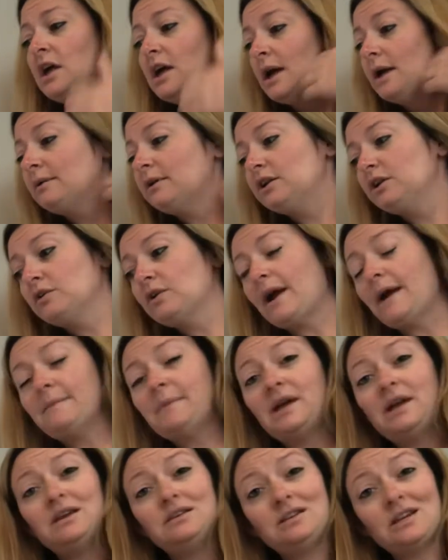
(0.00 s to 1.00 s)
I'm going to grab my
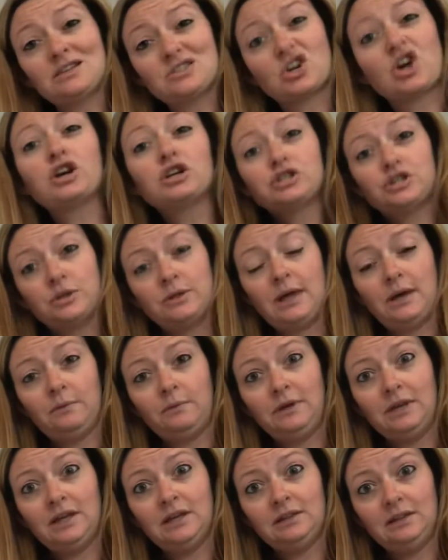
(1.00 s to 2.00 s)
index card so that
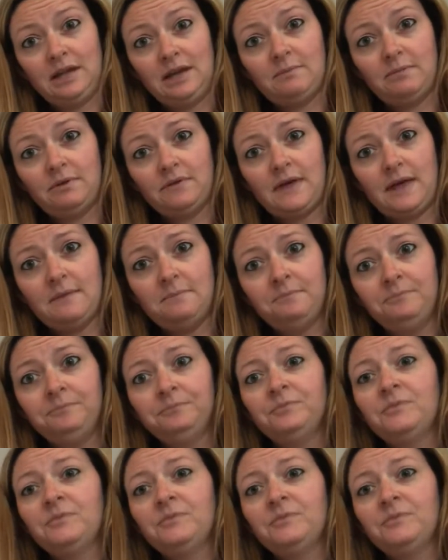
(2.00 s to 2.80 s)
we can label them.